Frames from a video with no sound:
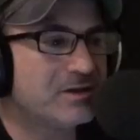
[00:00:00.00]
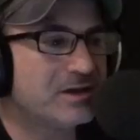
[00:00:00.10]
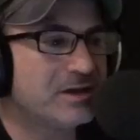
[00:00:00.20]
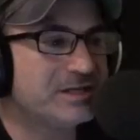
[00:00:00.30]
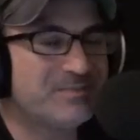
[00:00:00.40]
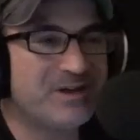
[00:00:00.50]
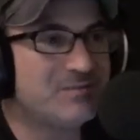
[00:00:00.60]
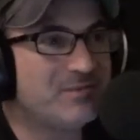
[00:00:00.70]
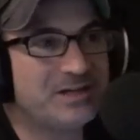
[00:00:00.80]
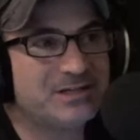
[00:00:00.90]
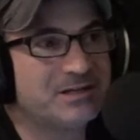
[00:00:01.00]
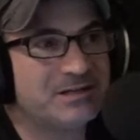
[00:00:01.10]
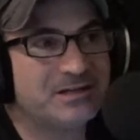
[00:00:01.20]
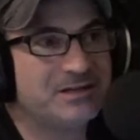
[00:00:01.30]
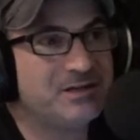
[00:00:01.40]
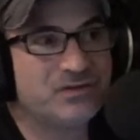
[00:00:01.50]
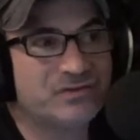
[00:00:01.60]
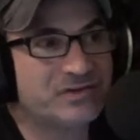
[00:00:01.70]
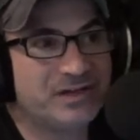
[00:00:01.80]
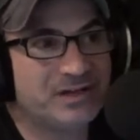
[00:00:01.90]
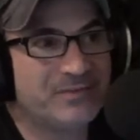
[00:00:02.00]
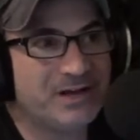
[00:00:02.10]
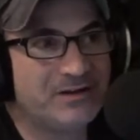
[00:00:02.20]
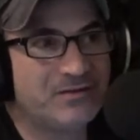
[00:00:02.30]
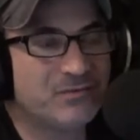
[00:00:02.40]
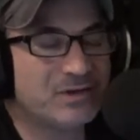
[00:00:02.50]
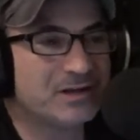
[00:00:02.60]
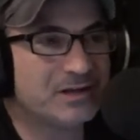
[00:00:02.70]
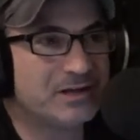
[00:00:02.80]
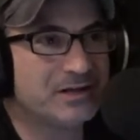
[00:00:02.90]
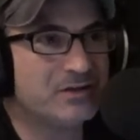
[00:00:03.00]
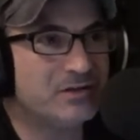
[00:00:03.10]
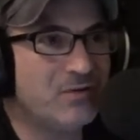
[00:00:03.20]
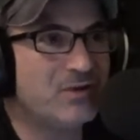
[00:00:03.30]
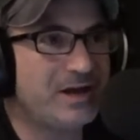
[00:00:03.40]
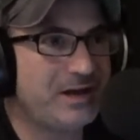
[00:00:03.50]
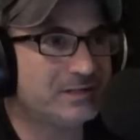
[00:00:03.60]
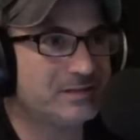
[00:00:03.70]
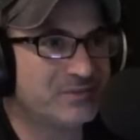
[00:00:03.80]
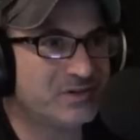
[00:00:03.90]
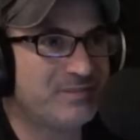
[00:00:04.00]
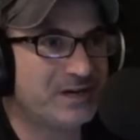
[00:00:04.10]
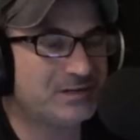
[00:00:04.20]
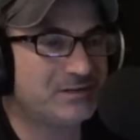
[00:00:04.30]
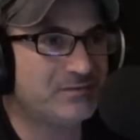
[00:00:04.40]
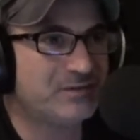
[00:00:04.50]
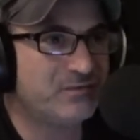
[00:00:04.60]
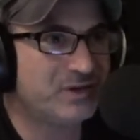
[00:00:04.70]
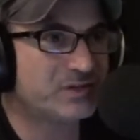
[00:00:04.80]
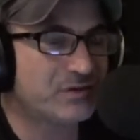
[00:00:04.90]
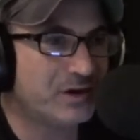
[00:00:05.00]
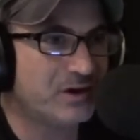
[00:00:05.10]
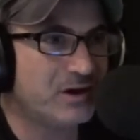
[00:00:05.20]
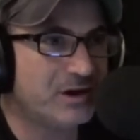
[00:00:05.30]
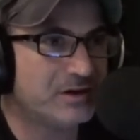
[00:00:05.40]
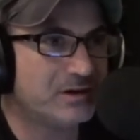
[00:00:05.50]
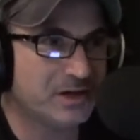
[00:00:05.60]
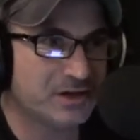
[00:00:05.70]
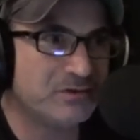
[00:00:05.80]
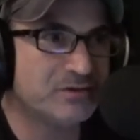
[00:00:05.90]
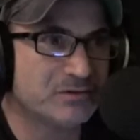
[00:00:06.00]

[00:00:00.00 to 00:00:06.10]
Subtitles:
it's been amazingly interesting. I mean, no one has a perspective of what's going on like you do.